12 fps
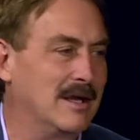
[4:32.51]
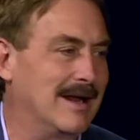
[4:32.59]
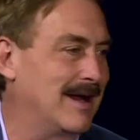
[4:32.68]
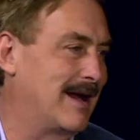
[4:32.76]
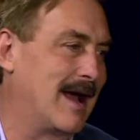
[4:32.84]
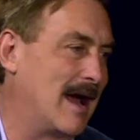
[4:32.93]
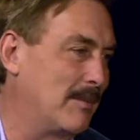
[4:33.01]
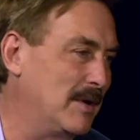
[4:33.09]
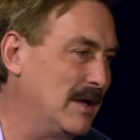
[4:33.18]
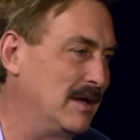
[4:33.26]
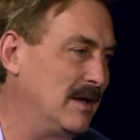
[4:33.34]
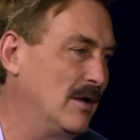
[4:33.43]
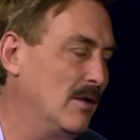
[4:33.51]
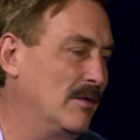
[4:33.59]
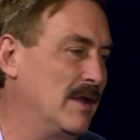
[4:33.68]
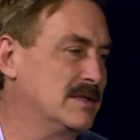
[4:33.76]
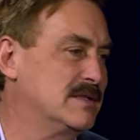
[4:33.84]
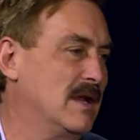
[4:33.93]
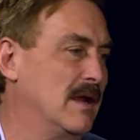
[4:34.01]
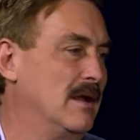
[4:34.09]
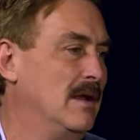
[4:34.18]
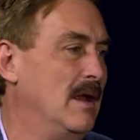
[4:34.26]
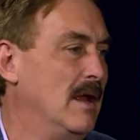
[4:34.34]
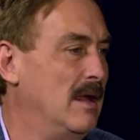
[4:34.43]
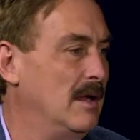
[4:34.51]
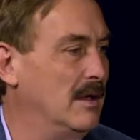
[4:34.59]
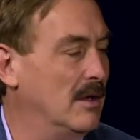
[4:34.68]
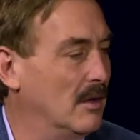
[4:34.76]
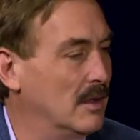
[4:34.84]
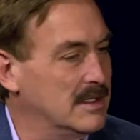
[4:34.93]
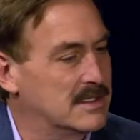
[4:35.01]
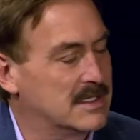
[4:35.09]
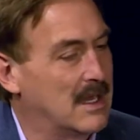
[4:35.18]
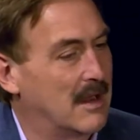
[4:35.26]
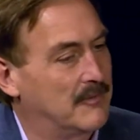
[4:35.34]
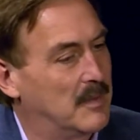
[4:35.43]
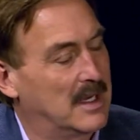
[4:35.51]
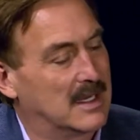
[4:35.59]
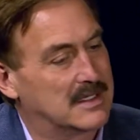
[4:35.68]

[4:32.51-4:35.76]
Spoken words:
You get copied, and that's, and stuff. But